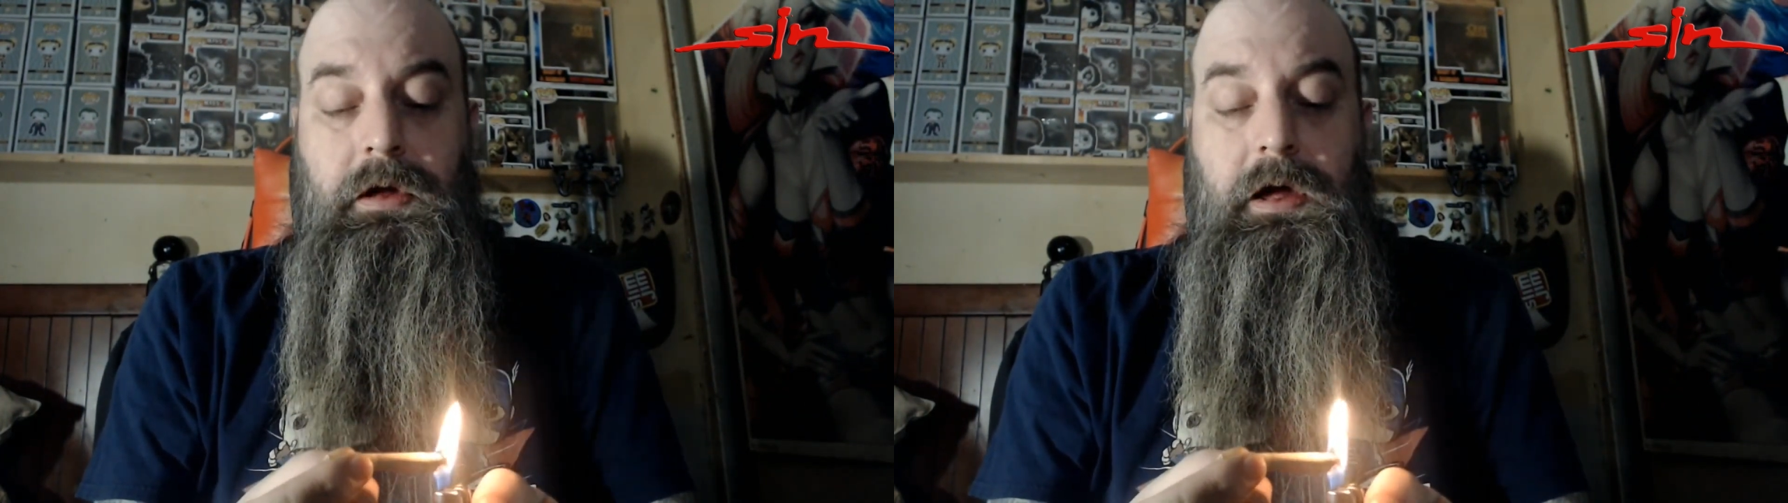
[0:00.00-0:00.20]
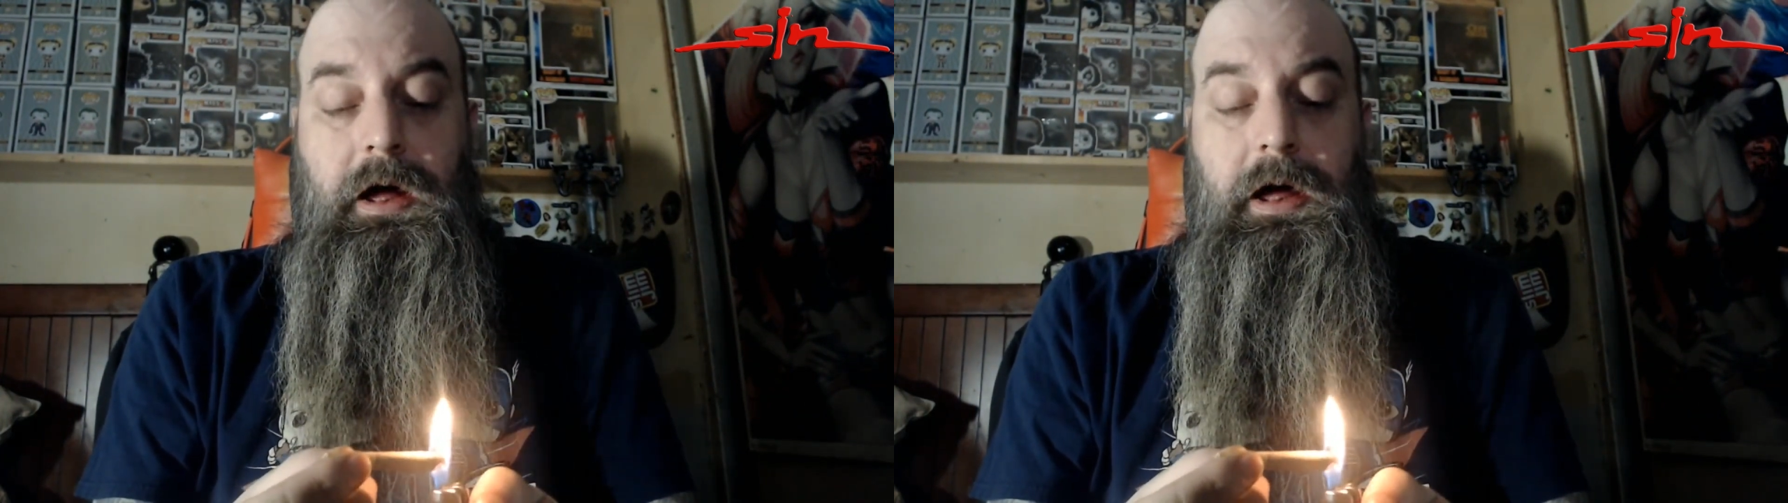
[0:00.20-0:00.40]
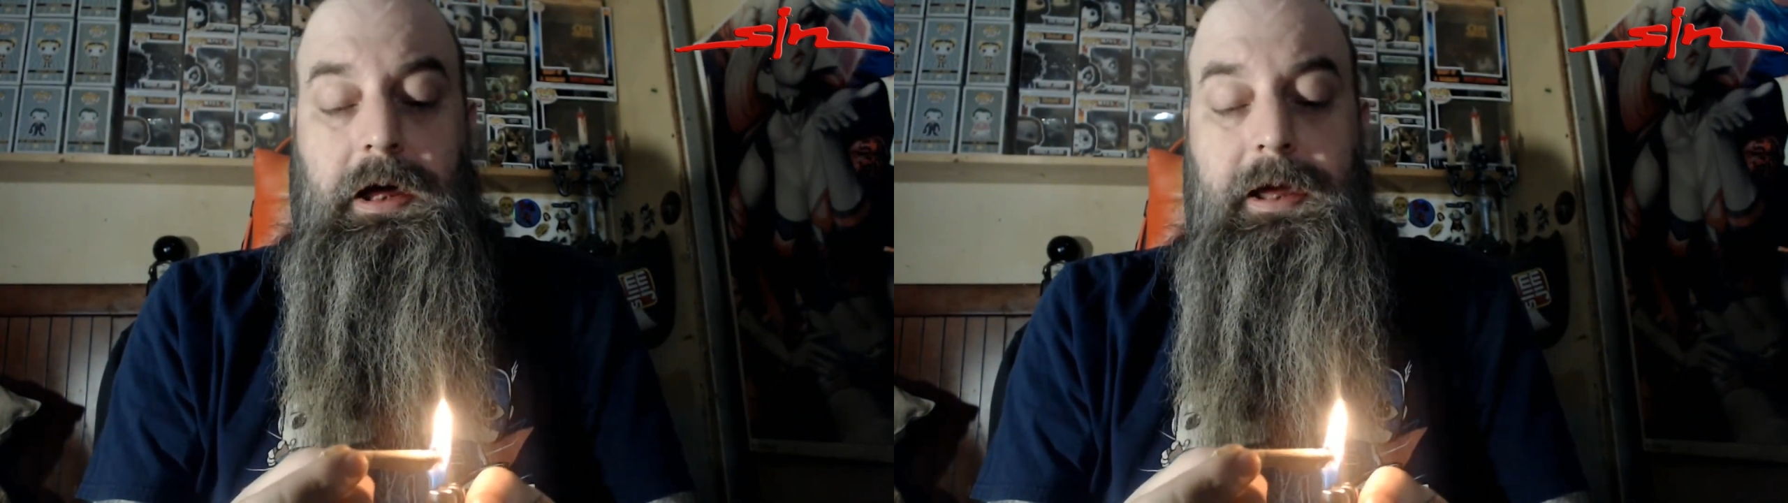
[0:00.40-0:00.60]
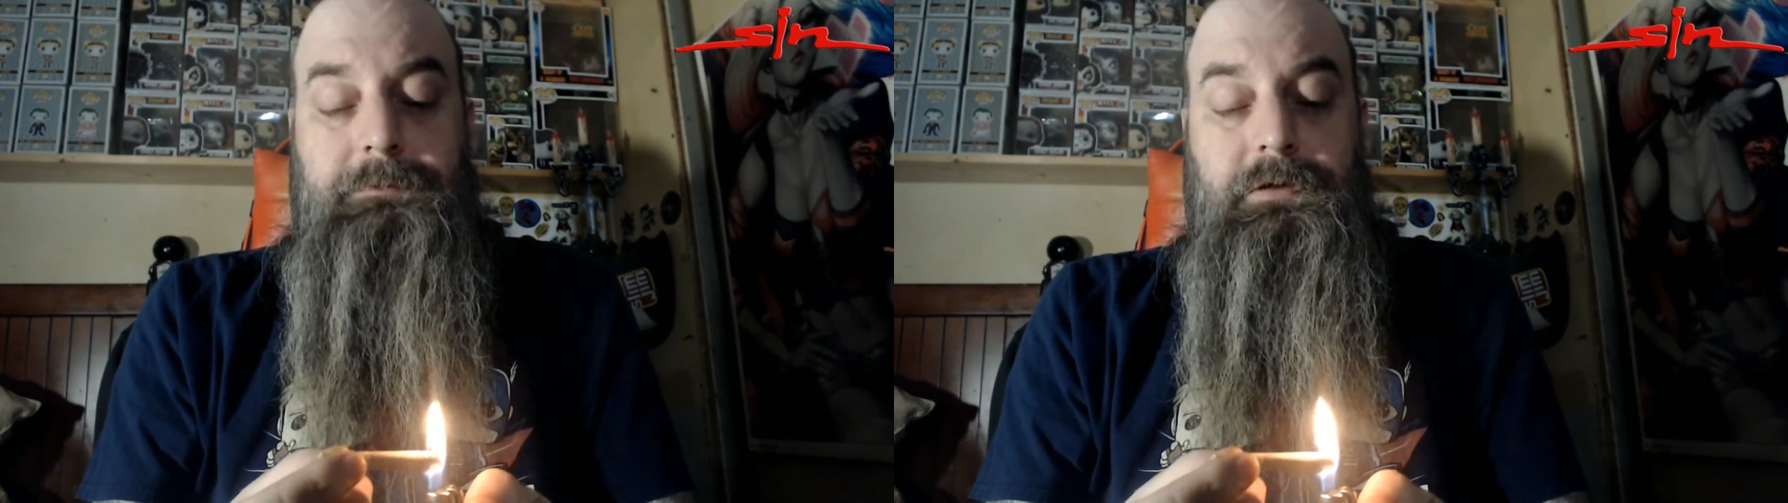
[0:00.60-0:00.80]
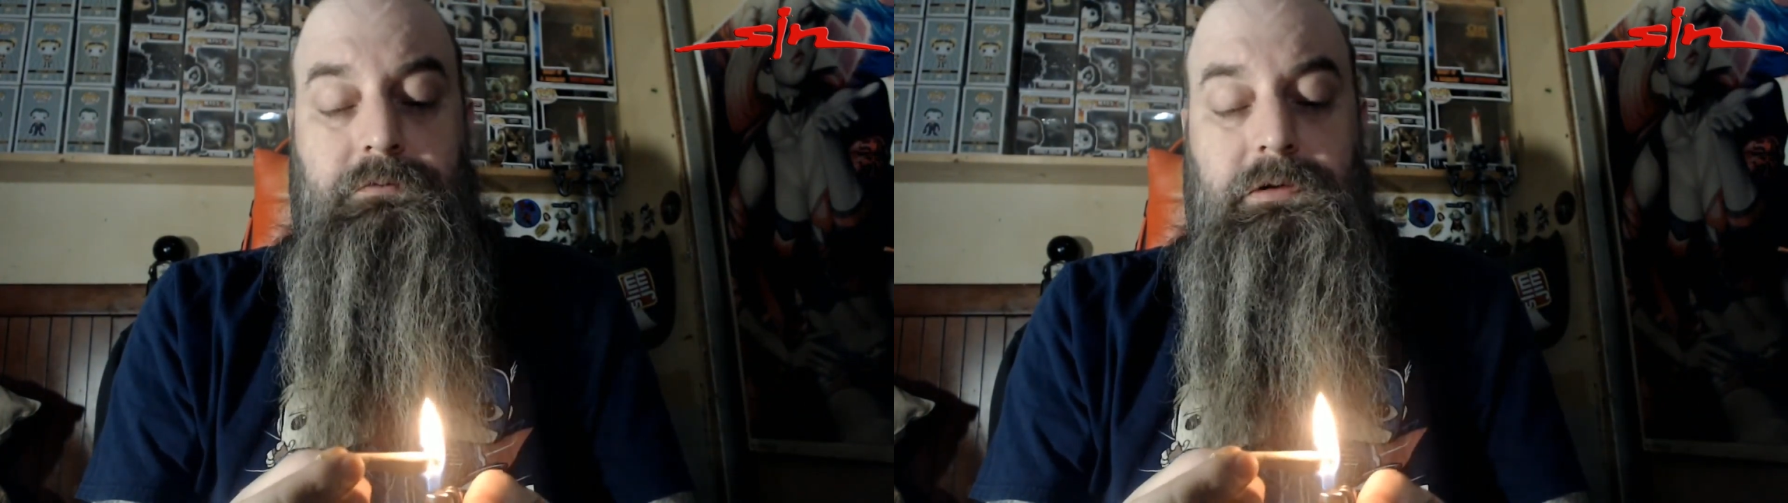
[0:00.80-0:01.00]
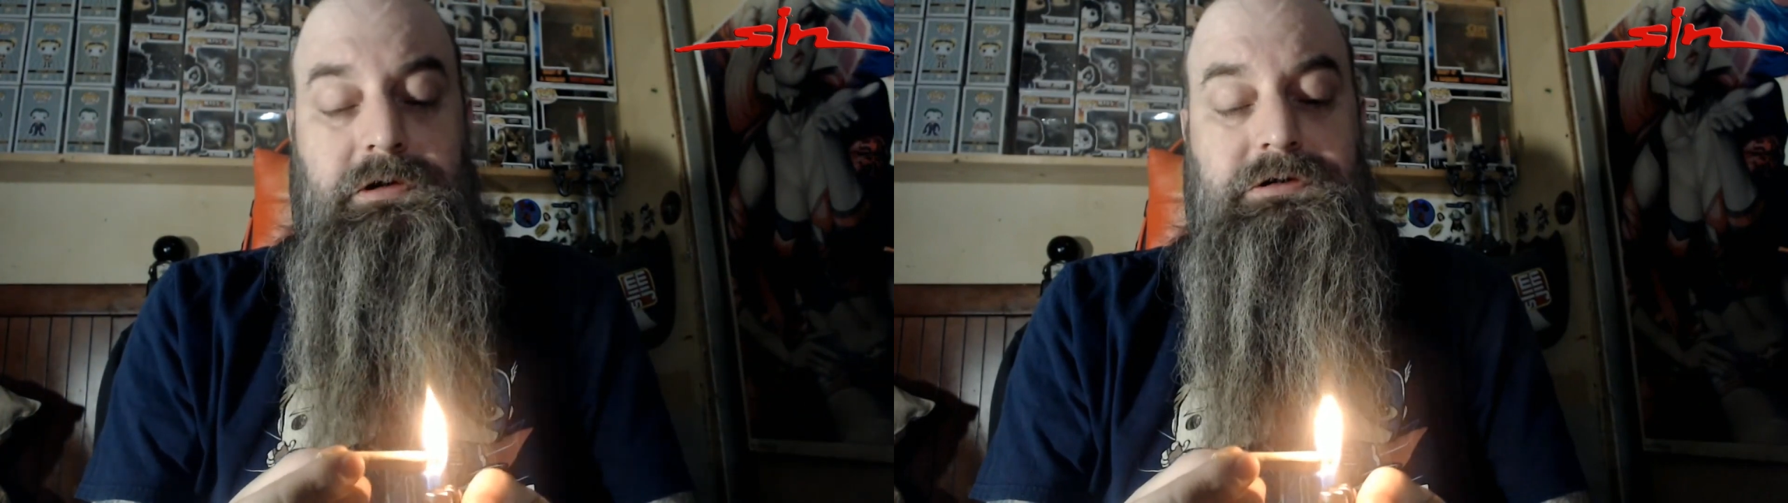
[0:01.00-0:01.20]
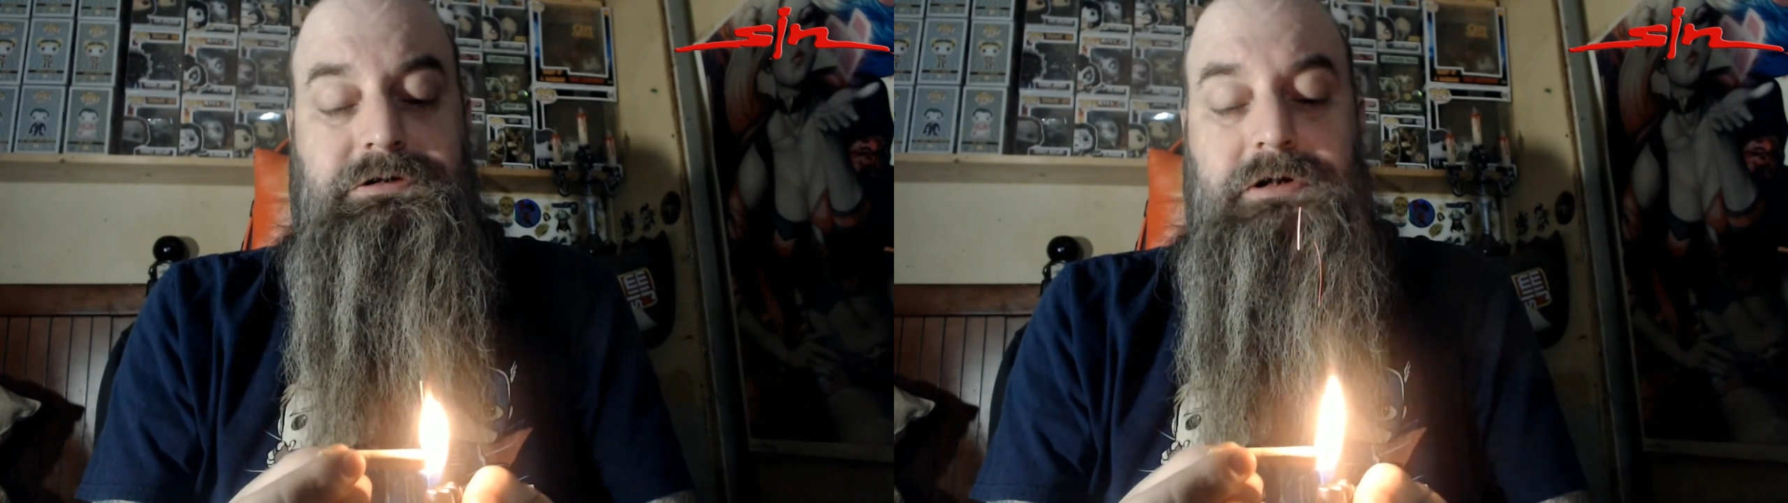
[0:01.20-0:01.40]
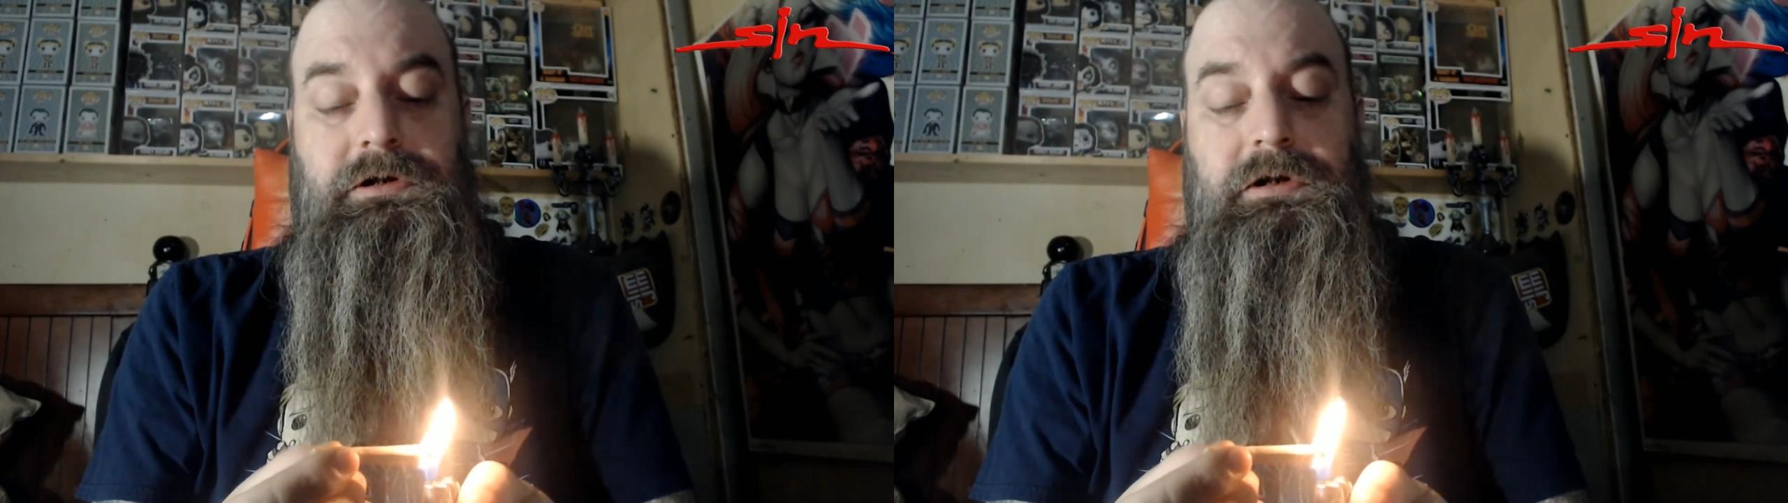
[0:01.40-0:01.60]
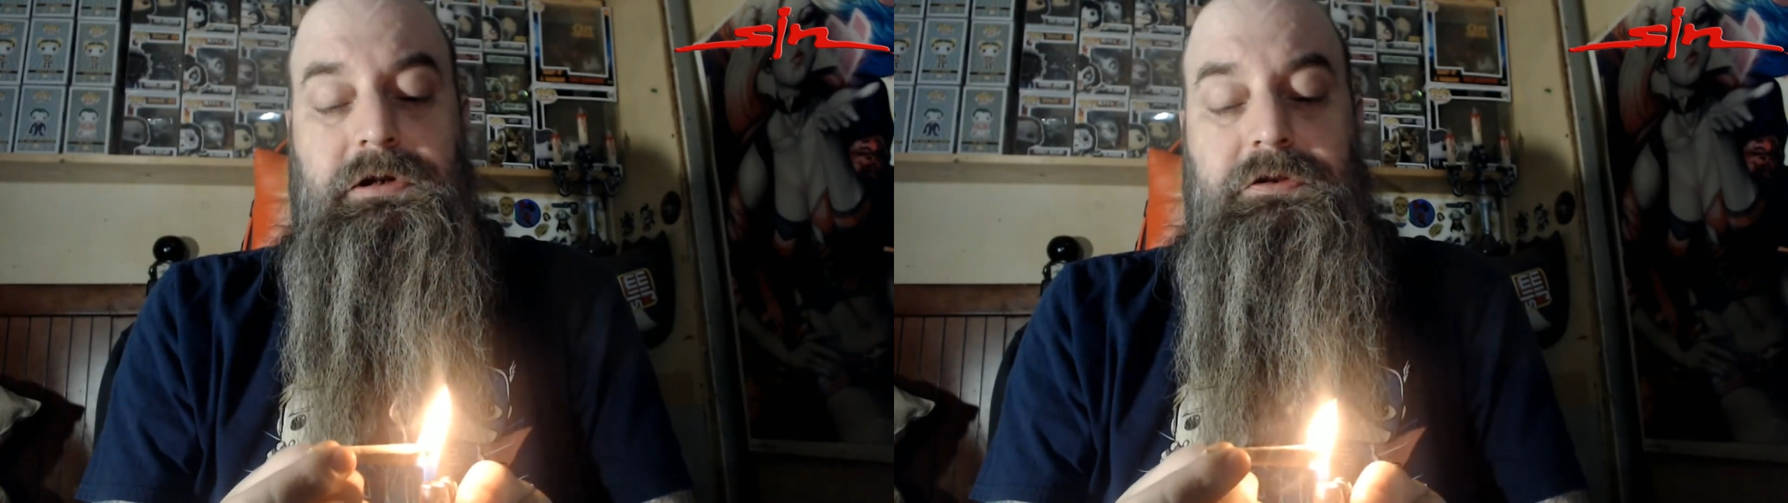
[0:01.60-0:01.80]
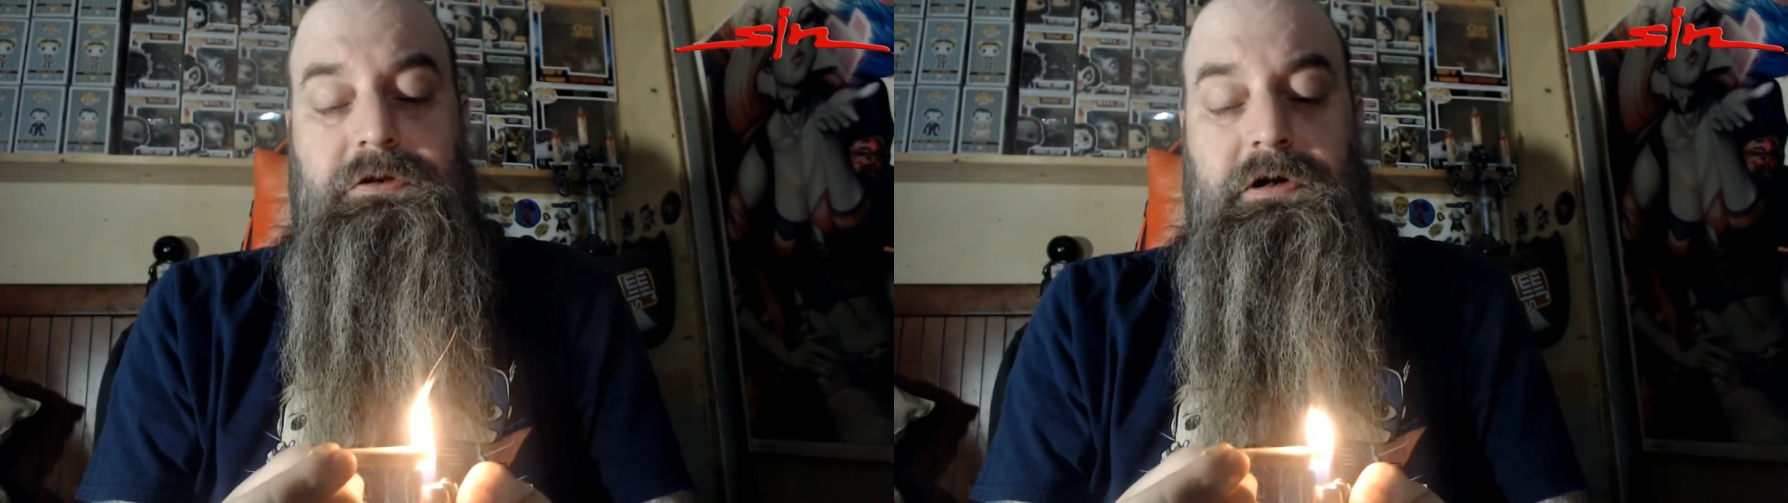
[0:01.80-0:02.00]
I haven't really set
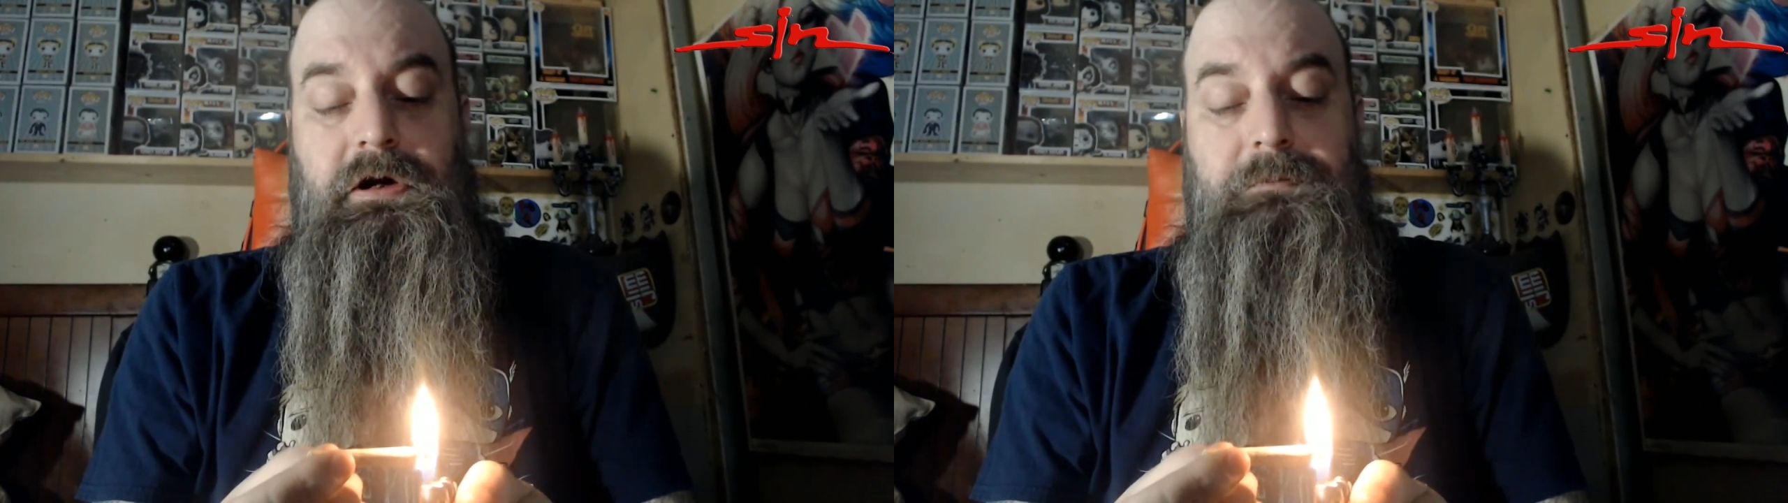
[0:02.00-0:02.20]
anything up.